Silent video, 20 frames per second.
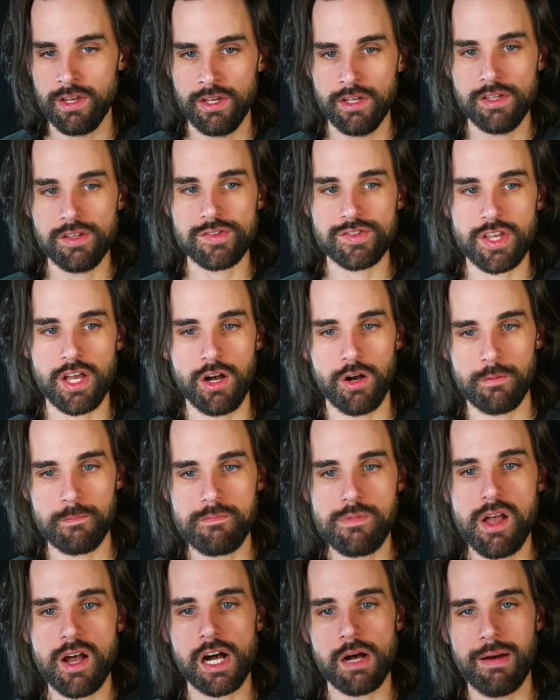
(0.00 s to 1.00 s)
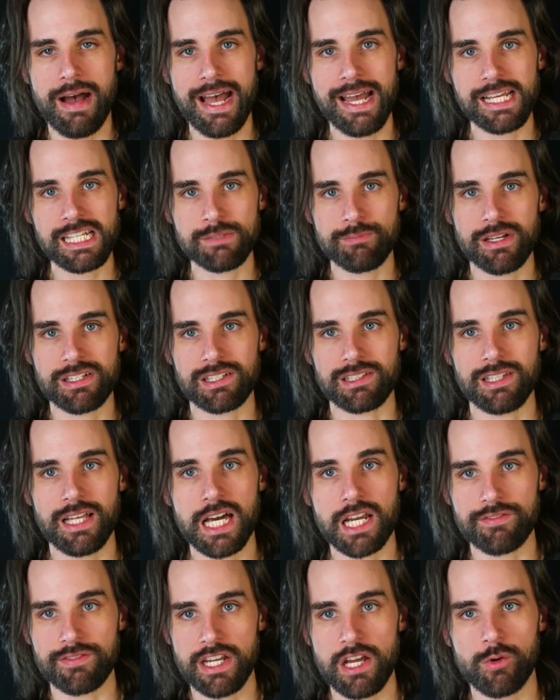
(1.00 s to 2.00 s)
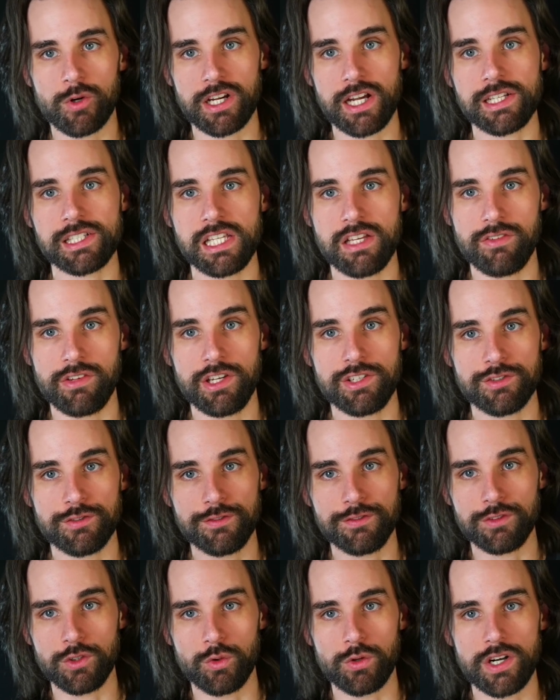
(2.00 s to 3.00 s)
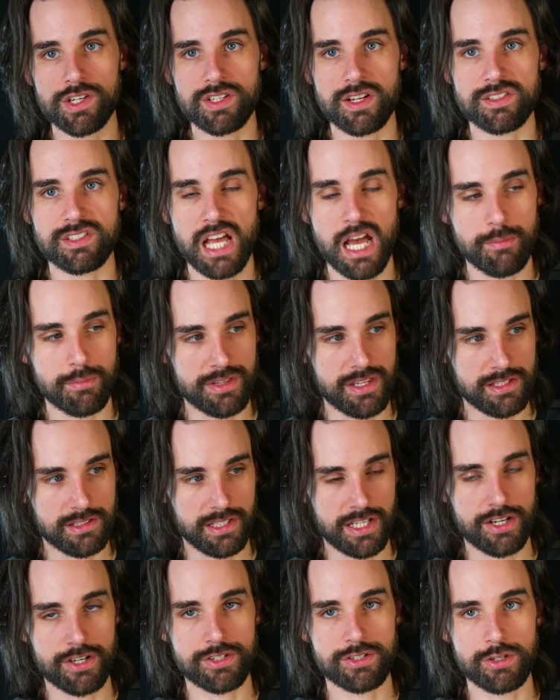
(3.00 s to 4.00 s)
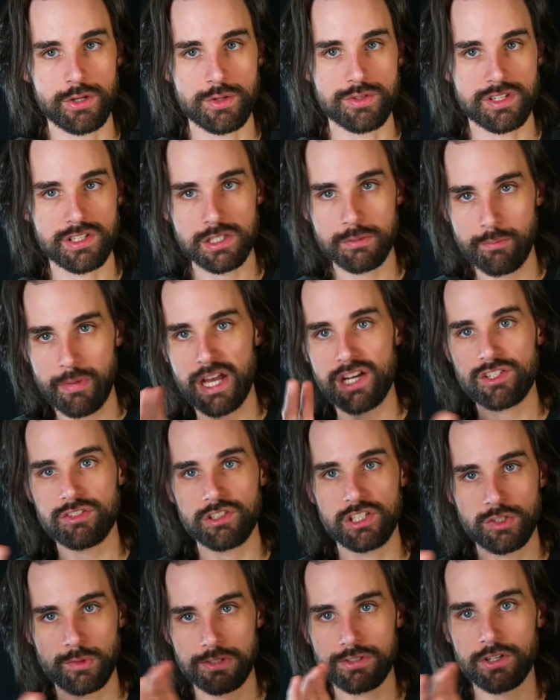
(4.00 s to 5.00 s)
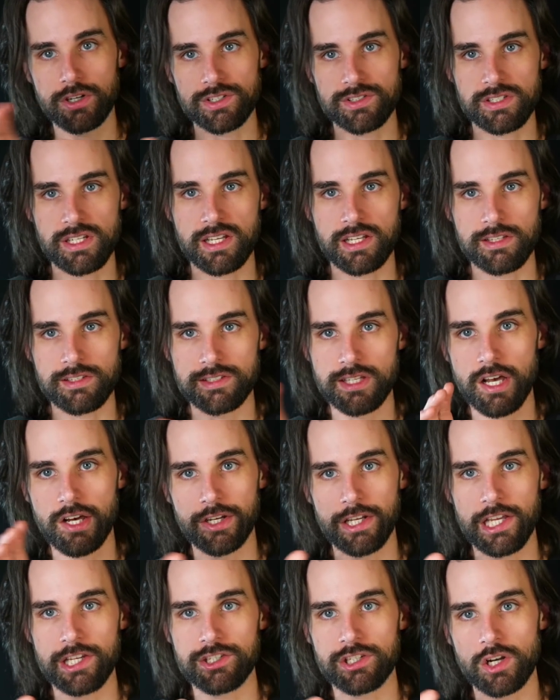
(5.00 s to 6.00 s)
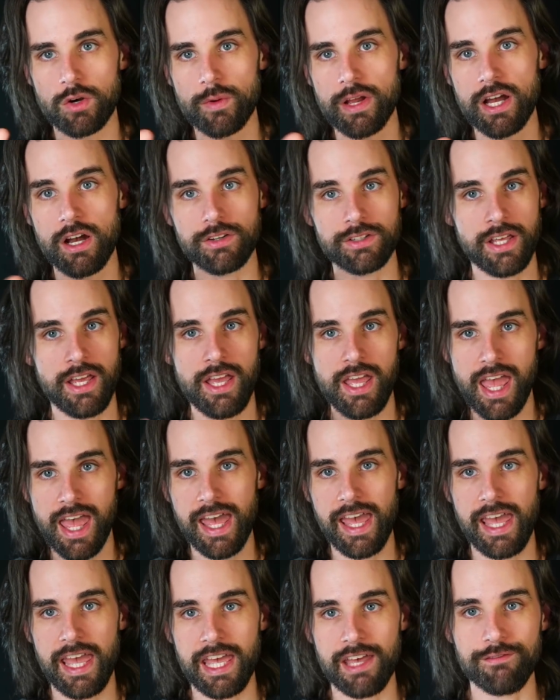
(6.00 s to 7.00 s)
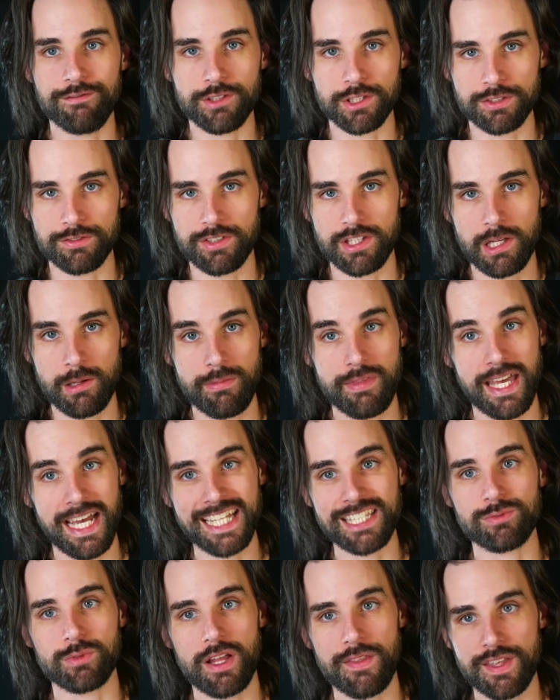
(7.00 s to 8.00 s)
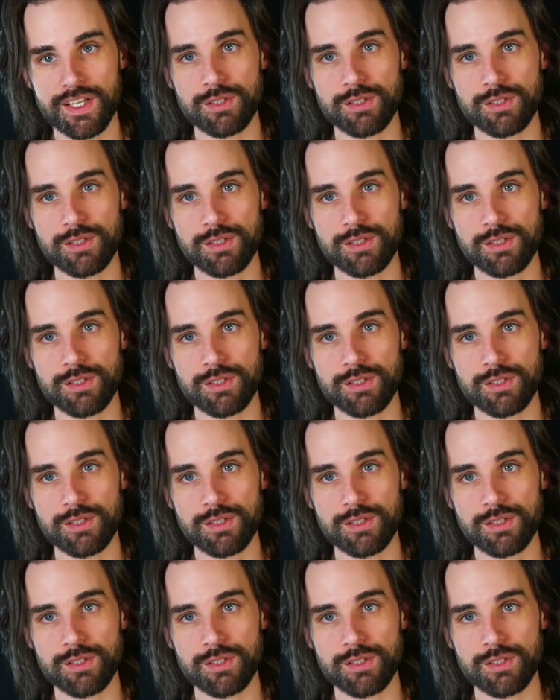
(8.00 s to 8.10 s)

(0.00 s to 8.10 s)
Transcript: So uh, I expect a lot of network activity to flourish on top of these layer twos, especially as we start to see consolidation around a handful of them. That's what I think is